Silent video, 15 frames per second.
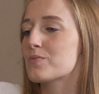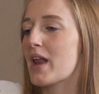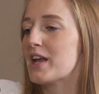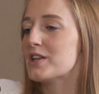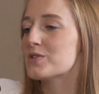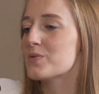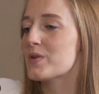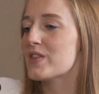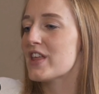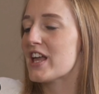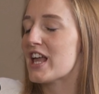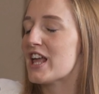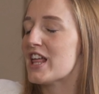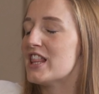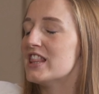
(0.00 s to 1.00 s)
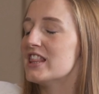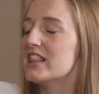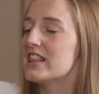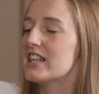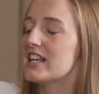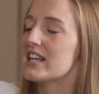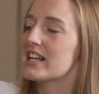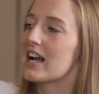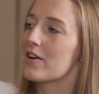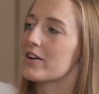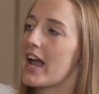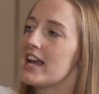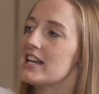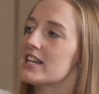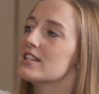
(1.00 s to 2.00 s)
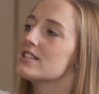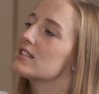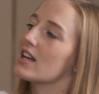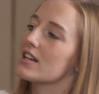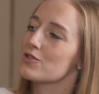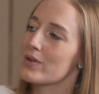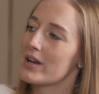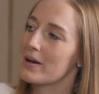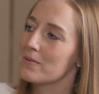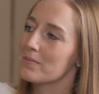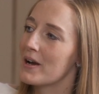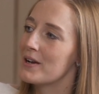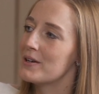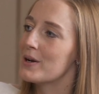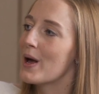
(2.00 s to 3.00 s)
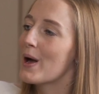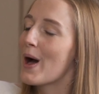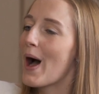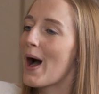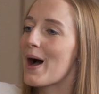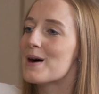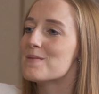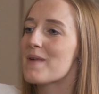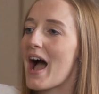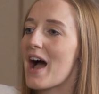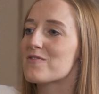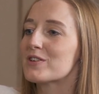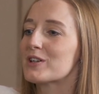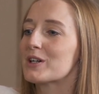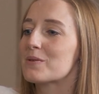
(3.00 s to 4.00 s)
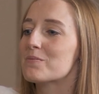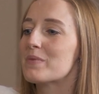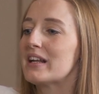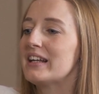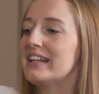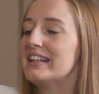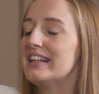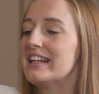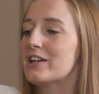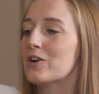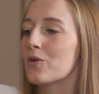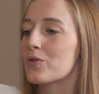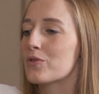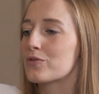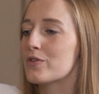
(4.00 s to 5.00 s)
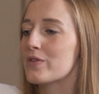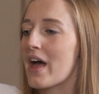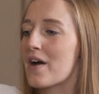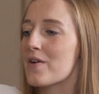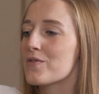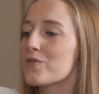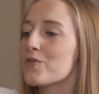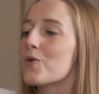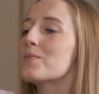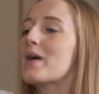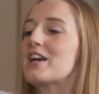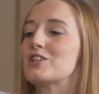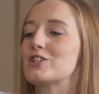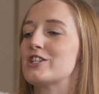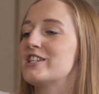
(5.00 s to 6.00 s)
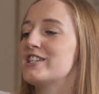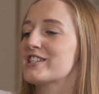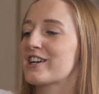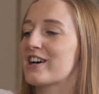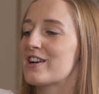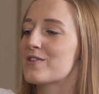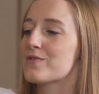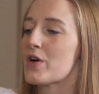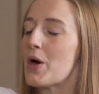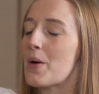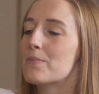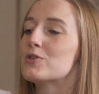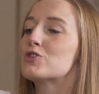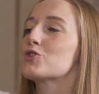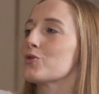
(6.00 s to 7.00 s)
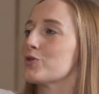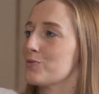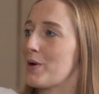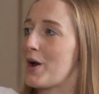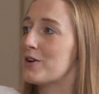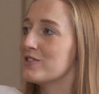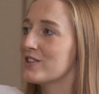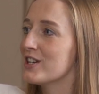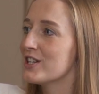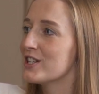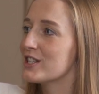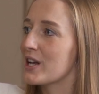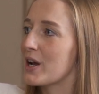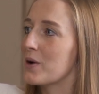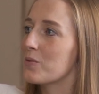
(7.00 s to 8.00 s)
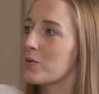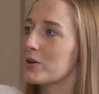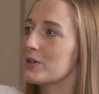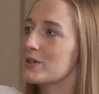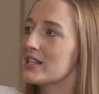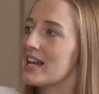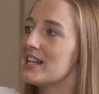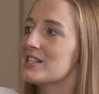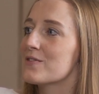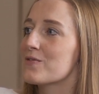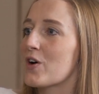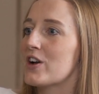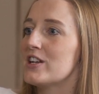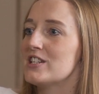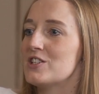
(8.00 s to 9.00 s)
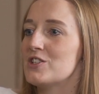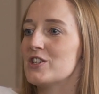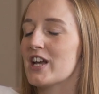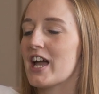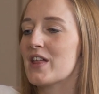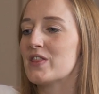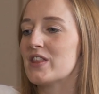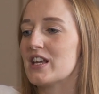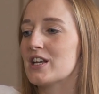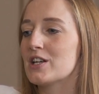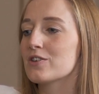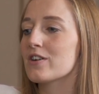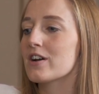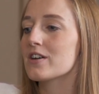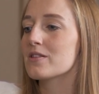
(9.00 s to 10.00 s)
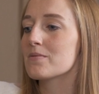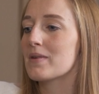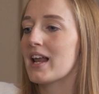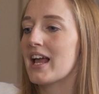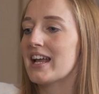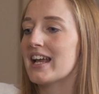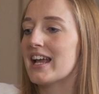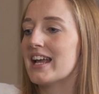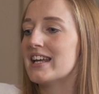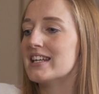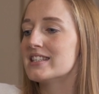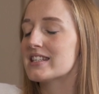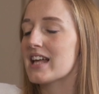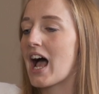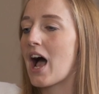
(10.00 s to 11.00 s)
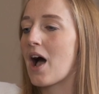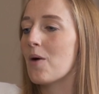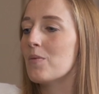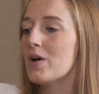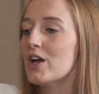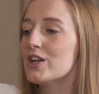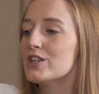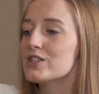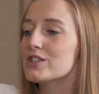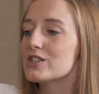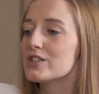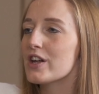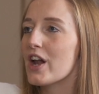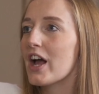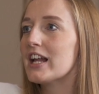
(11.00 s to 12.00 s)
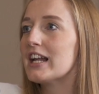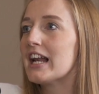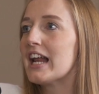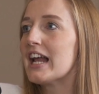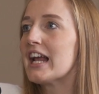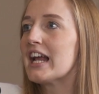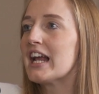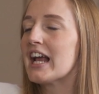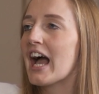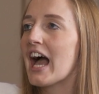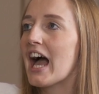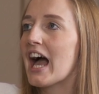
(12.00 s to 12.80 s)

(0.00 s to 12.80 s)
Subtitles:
plates within the calcaneus, that's your heel bone, haven't completely gone through their formation into kind of matured bone. So what you tend to find is you get the growth plate is slightly